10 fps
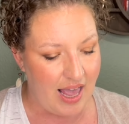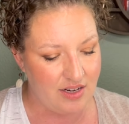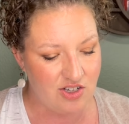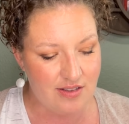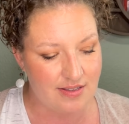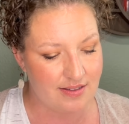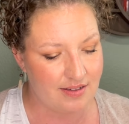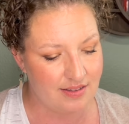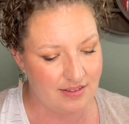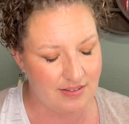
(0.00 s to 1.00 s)
I just,
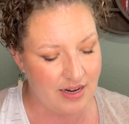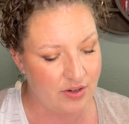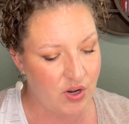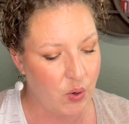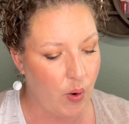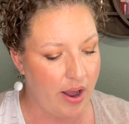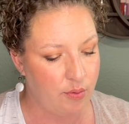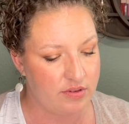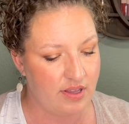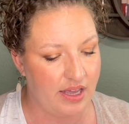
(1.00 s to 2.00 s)
I don't know, I
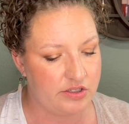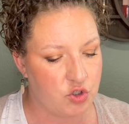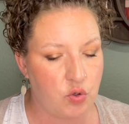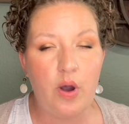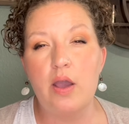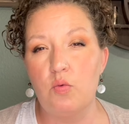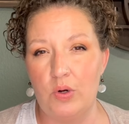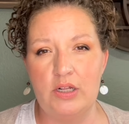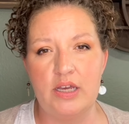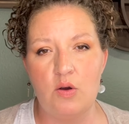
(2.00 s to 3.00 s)
was like, do I
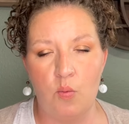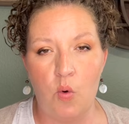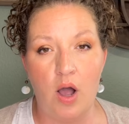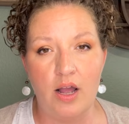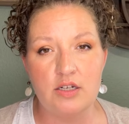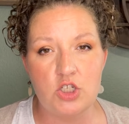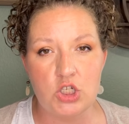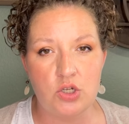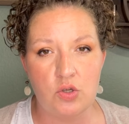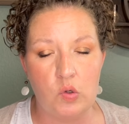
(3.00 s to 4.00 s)
really want
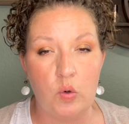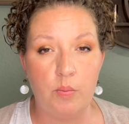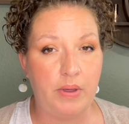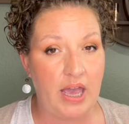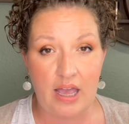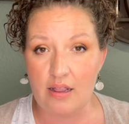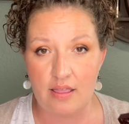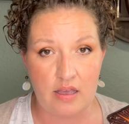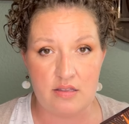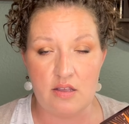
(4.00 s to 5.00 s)
to
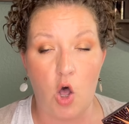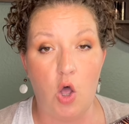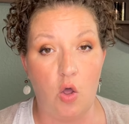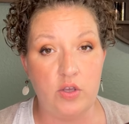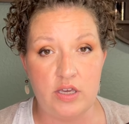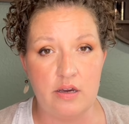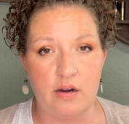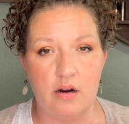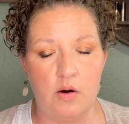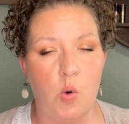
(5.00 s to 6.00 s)
pan this all
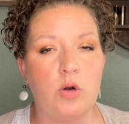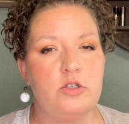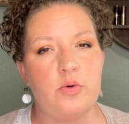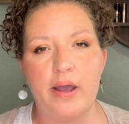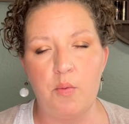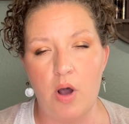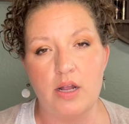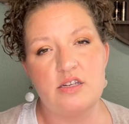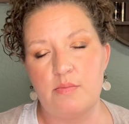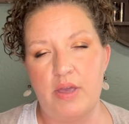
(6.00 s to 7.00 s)
year or do I
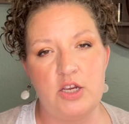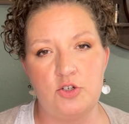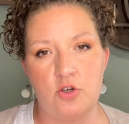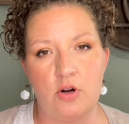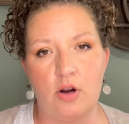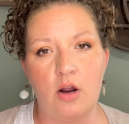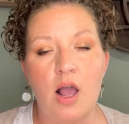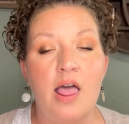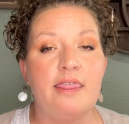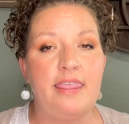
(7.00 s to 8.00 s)
want to make sure
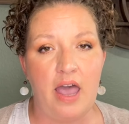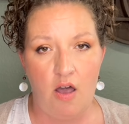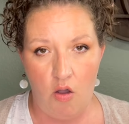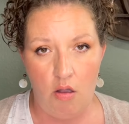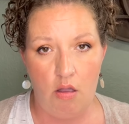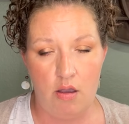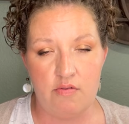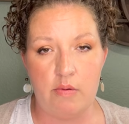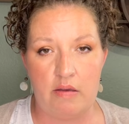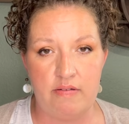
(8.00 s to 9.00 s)
that all of
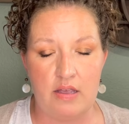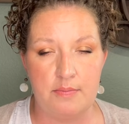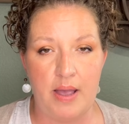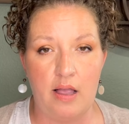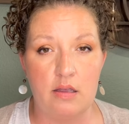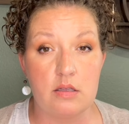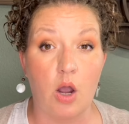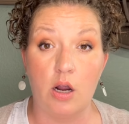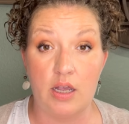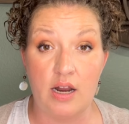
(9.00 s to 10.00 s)
my face palettes
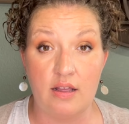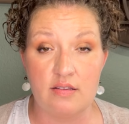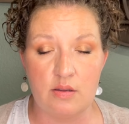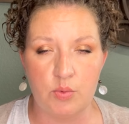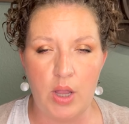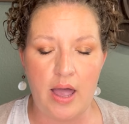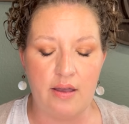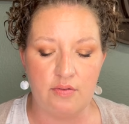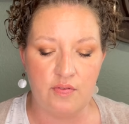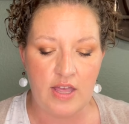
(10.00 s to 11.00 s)
are getting some
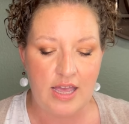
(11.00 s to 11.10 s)
love?